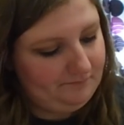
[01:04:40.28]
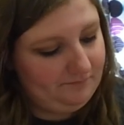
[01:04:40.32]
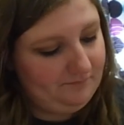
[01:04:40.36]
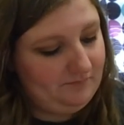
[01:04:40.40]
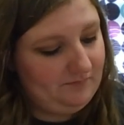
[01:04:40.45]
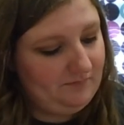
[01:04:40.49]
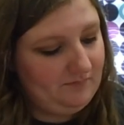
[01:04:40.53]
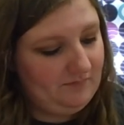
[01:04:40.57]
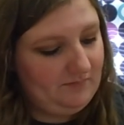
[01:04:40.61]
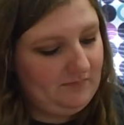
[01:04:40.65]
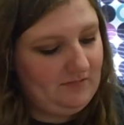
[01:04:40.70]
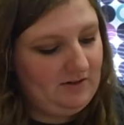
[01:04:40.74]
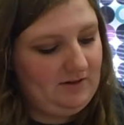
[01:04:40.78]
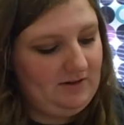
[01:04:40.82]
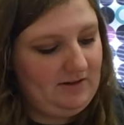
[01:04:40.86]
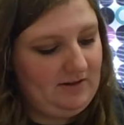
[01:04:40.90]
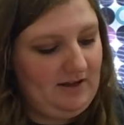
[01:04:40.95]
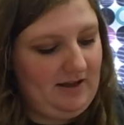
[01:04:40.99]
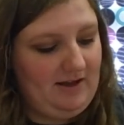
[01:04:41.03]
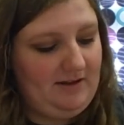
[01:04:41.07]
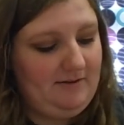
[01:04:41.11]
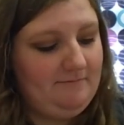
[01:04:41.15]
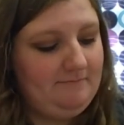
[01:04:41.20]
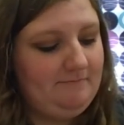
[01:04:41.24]
Okay,
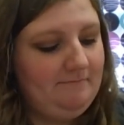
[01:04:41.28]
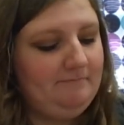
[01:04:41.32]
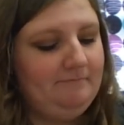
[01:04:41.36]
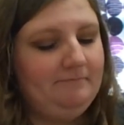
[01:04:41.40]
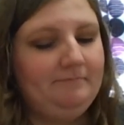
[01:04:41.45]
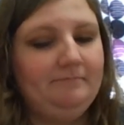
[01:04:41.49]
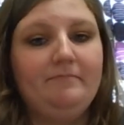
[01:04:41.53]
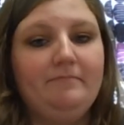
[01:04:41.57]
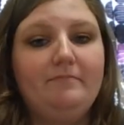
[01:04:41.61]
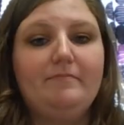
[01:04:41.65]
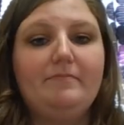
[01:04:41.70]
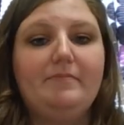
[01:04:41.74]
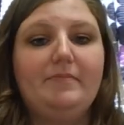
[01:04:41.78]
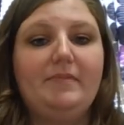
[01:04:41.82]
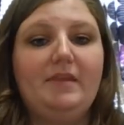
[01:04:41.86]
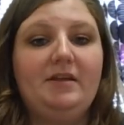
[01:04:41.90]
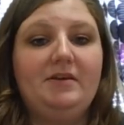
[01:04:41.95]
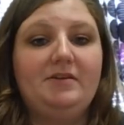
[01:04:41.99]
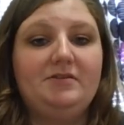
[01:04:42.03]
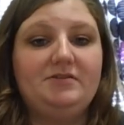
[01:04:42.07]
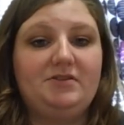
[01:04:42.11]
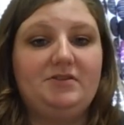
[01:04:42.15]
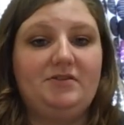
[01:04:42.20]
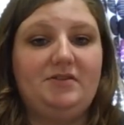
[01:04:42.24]
so
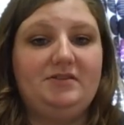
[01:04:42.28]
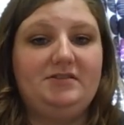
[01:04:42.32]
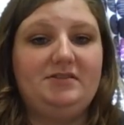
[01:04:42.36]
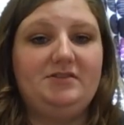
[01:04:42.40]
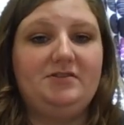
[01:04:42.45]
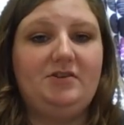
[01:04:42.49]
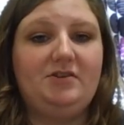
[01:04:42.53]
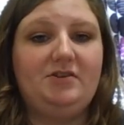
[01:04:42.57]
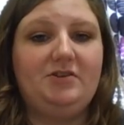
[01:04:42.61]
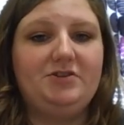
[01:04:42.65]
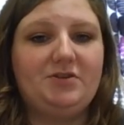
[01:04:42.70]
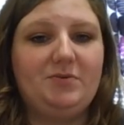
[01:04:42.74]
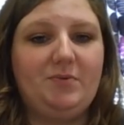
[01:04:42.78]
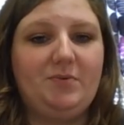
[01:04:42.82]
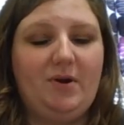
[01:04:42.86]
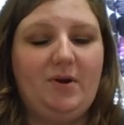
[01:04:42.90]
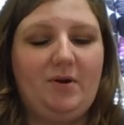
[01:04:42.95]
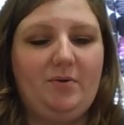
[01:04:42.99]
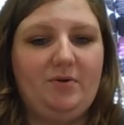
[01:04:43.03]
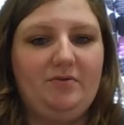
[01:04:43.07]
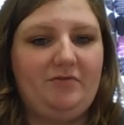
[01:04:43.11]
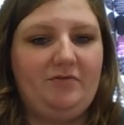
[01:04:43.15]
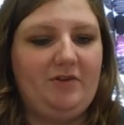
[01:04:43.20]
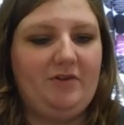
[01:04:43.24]
this is our square root
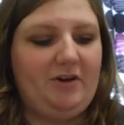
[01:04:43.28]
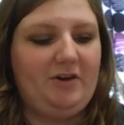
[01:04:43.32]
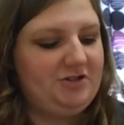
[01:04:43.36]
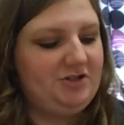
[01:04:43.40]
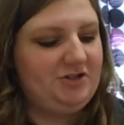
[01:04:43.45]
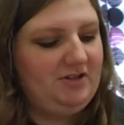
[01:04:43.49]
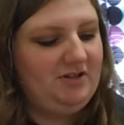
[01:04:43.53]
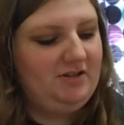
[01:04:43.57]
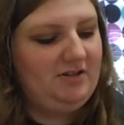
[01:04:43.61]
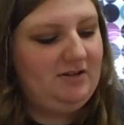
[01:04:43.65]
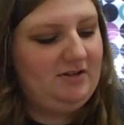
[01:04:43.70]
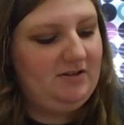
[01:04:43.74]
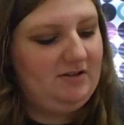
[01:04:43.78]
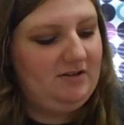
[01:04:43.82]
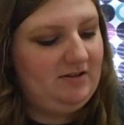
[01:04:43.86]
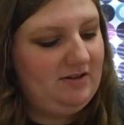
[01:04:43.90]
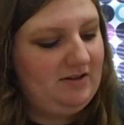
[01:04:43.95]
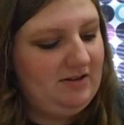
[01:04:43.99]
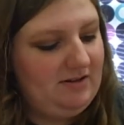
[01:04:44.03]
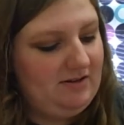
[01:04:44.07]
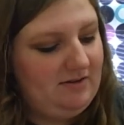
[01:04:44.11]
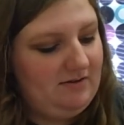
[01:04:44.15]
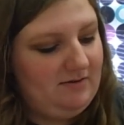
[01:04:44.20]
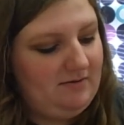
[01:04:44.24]
function,
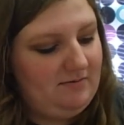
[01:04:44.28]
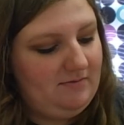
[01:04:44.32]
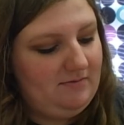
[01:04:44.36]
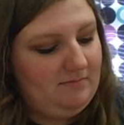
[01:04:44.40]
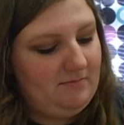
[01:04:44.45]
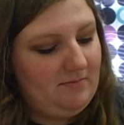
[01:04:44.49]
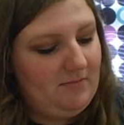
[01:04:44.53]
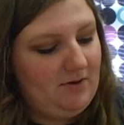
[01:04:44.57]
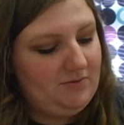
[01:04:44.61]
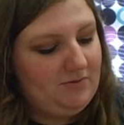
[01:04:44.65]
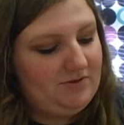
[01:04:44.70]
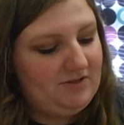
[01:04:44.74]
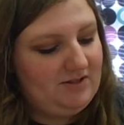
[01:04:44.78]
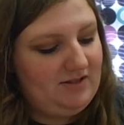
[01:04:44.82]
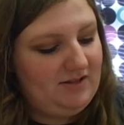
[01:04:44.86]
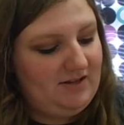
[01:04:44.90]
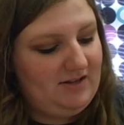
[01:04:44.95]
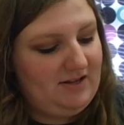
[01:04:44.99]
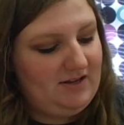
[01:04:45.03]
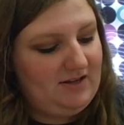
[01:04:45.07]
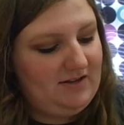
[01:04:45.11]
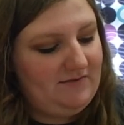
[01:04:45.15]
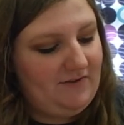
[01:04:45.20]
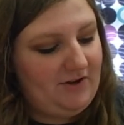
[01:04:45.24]
mostly, if I
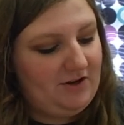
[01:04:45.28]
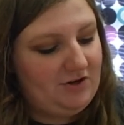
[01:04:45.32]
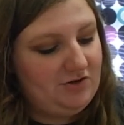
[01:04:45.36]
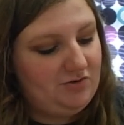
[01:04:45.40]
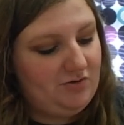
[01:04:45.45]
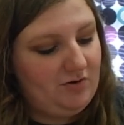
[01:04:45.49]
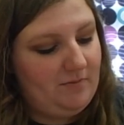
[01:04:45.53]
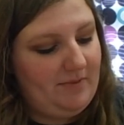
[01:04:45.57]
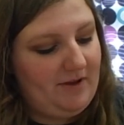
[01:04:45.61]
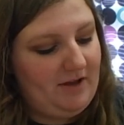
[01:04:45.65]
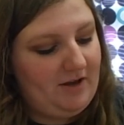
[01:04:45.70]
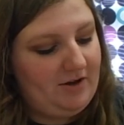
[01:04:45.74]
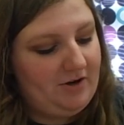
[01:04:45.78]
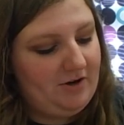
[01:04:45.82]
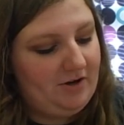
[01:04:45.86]
drew it better.